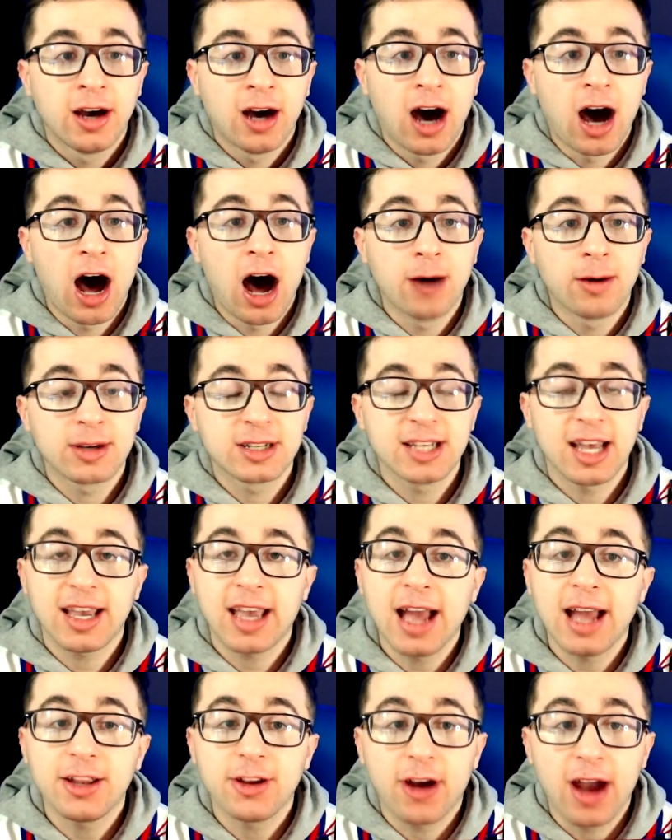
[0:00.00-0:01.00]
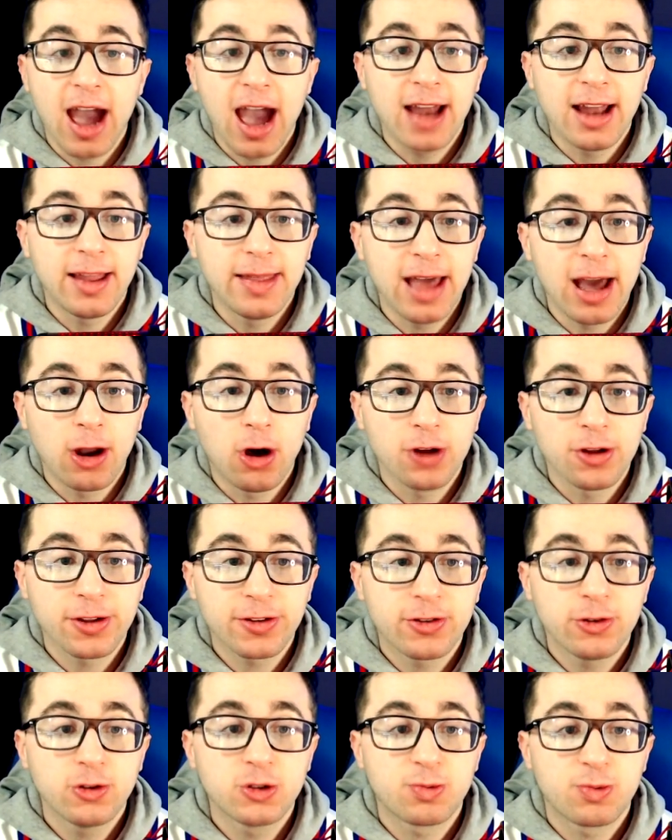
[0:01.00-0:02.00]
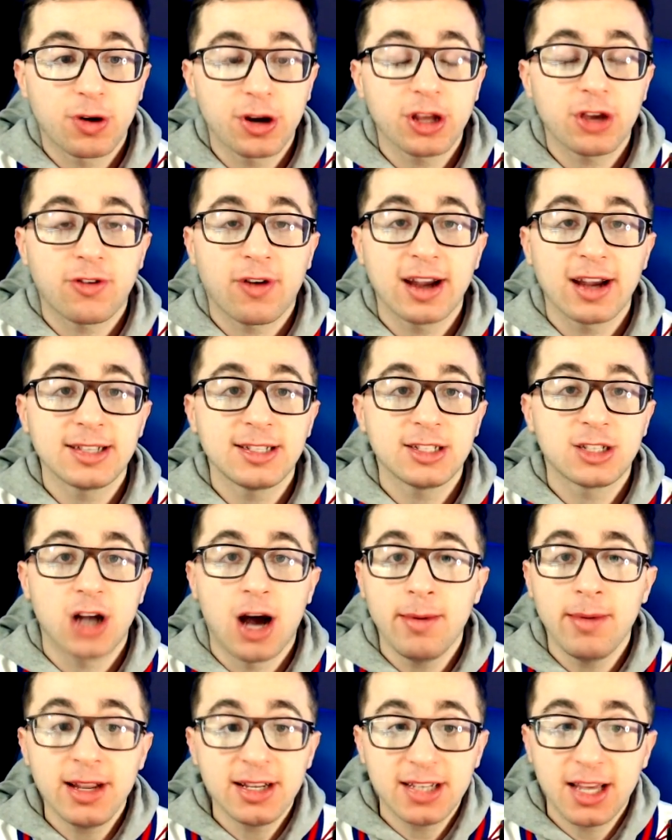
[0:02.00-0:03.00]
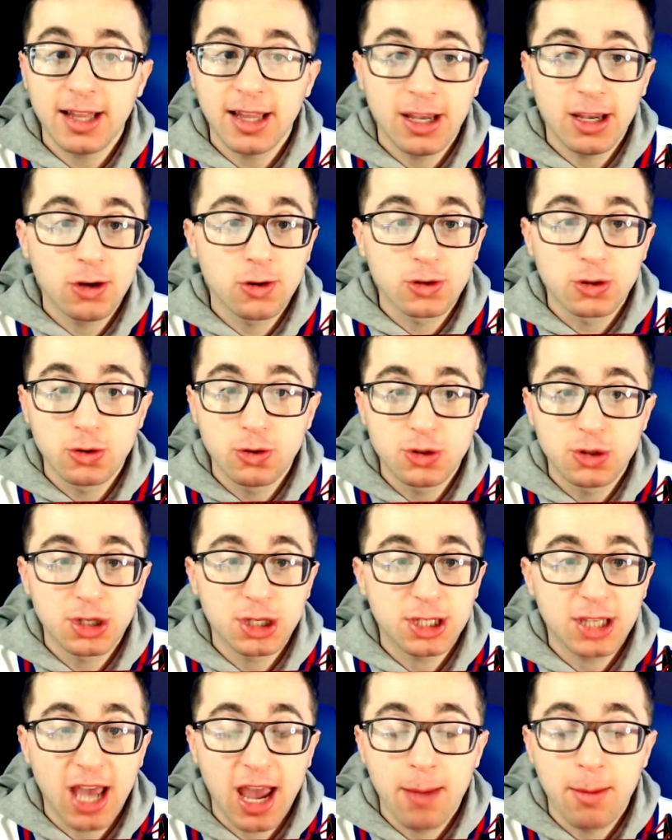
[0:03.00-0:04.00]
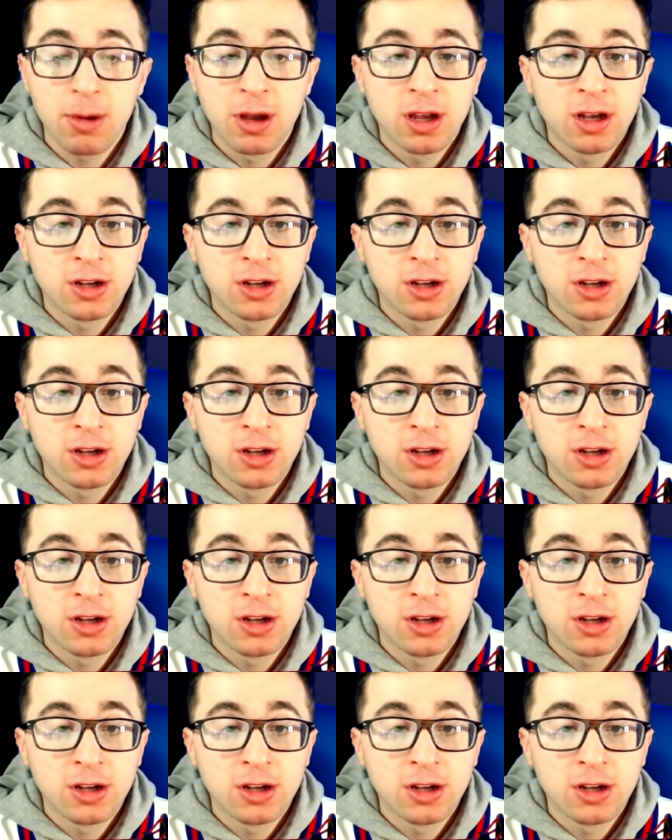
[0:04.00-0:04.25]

Because they get in your head, and that altitude's pretty crazy. So I'm going to say the Eagles lose this game.